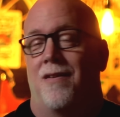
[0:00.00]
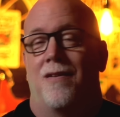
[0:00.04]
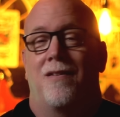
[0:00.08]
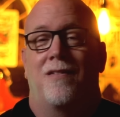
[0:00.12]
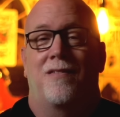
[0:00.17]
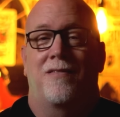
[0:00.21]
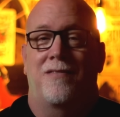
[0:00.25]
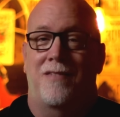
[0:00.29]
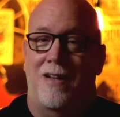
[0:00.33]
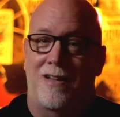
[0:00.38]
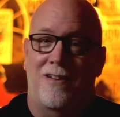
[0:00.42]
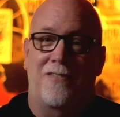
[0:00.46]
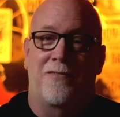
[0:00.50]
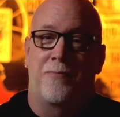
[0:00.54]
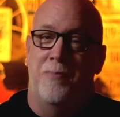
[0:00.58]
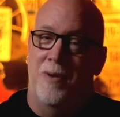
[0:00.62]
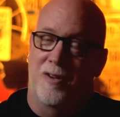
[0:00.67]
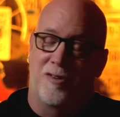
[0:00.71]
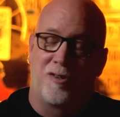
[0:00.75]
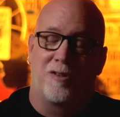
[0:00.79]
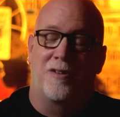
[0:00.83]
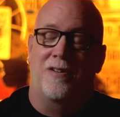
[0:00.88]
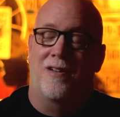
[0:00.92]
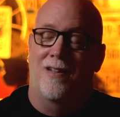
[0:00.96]
state of
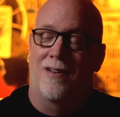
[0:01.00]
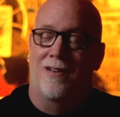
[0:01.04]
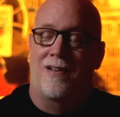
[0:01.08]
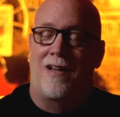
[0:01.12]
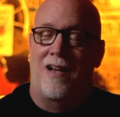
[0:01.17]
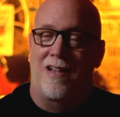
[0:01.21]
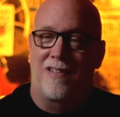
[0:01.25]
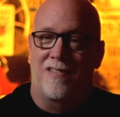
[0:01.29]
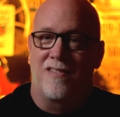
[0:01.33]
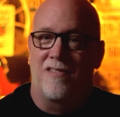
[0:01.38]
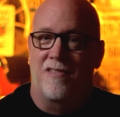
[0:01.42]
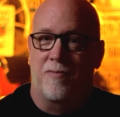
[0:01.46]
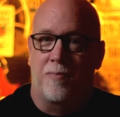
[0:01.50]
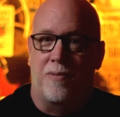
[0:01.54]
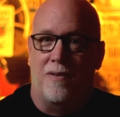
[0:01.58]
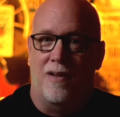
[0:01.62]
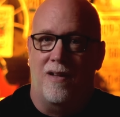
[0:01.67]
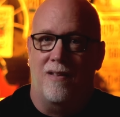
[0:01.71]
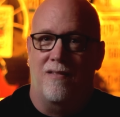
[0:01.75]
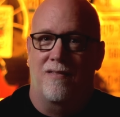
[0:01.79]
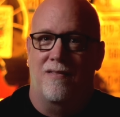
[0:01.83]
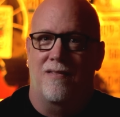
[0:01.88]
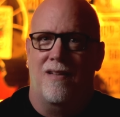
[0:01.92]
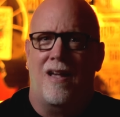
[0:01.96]
Michigan license
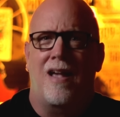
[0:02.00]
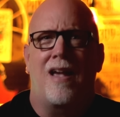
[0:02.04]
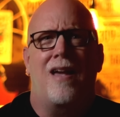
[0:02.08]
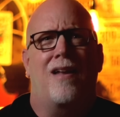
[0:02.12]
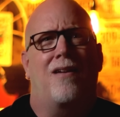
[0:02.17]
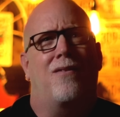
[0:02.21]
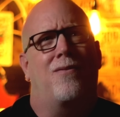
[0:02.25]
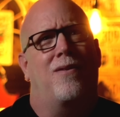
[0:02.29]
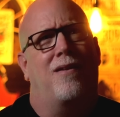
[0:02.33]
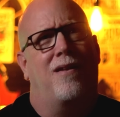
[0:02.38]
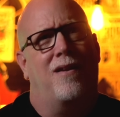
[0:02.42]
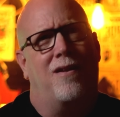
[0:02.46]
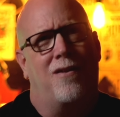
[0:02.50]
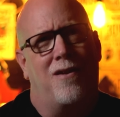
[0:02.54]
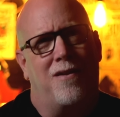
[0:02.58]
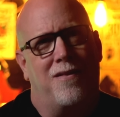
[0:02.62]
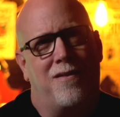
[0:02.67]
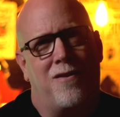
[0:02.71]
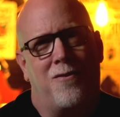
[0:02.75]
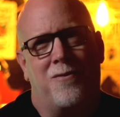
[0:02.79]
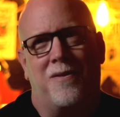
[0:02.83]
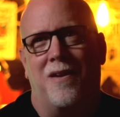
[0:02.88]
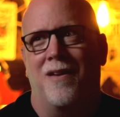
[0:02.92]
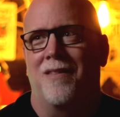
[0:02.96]
plates. And we're like, oh,
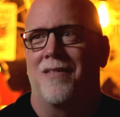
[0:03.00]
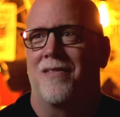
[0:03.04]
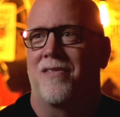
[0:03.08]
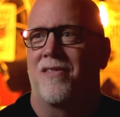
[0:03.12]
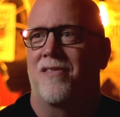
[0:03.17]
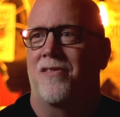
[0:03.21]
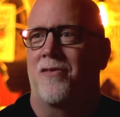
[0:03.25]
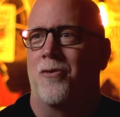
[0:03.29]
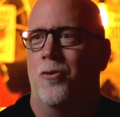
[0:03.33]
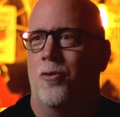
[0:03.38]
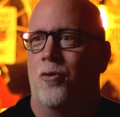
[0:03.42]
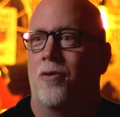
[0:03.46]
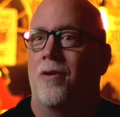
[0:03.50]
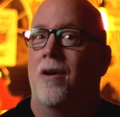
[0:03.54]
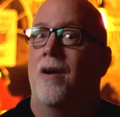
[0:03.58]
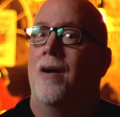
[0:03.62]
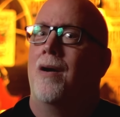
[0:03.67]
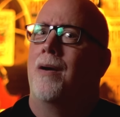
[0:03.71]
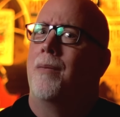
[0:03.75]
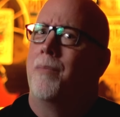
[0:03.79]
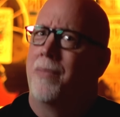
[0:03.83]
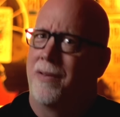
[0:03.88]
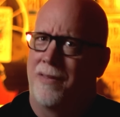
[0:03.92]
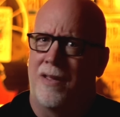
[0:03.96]
okay, this is cool.
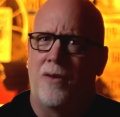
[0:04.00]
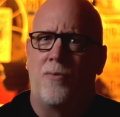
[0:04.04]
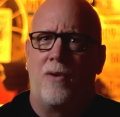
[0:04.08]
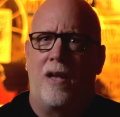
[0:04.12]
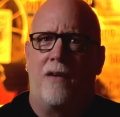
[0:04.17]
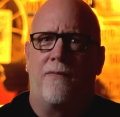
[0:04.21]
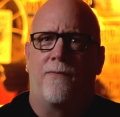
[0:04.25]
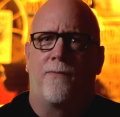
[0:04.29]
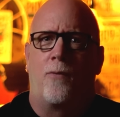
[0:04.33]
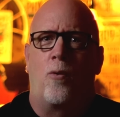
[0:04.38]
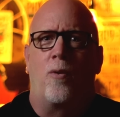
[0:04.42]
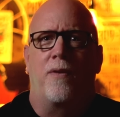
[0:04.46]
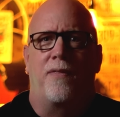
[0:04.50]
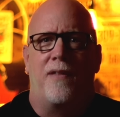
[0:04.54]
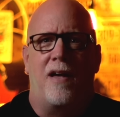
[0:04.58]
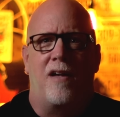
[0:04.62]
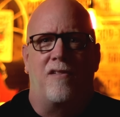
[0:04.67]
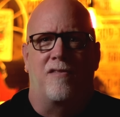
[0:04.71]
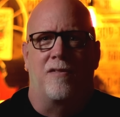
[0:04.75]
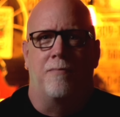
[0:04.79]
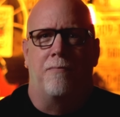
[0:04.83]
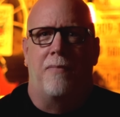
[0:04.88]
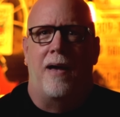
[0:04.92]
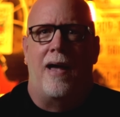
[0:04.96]
But then we have 4,000